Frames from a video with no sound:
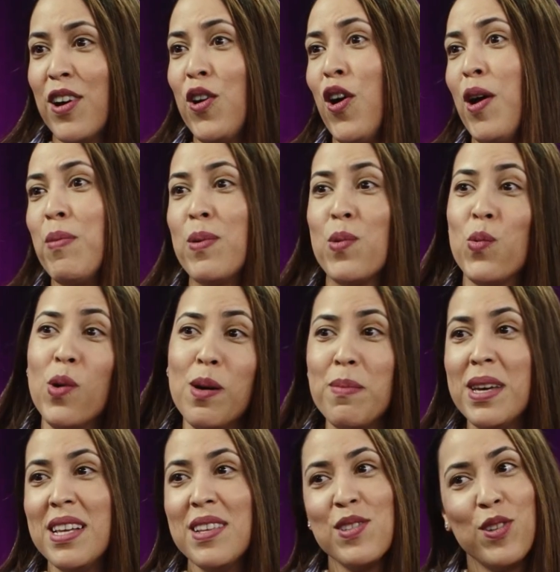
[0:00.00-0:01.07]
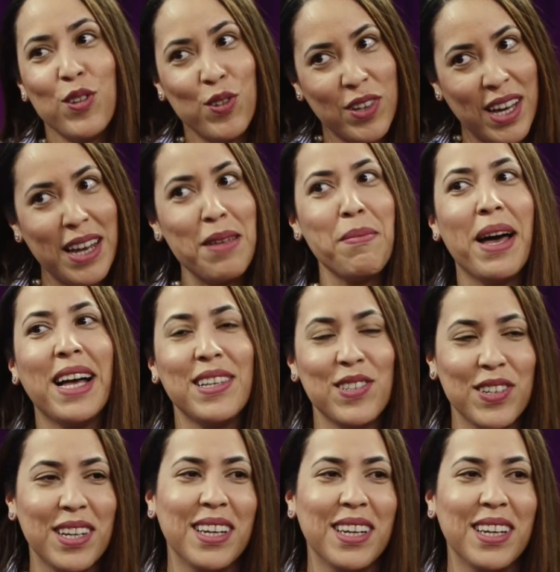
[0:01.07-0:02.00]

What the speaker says: a curvy woman, so you can imagine.